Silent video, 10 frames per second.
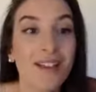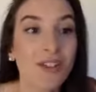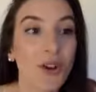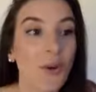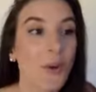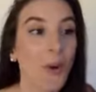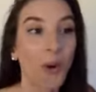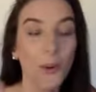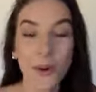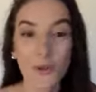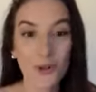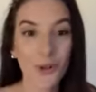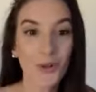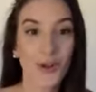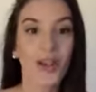So hold on
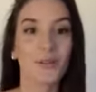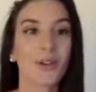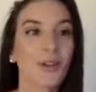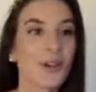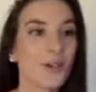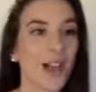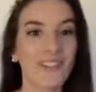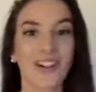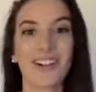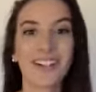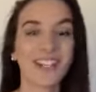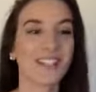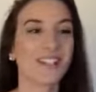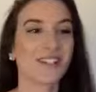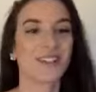real quick. I'm going to go live on
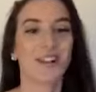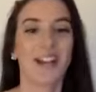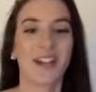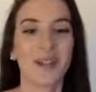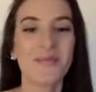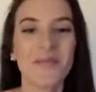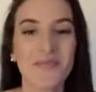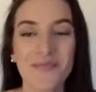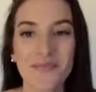Instagram.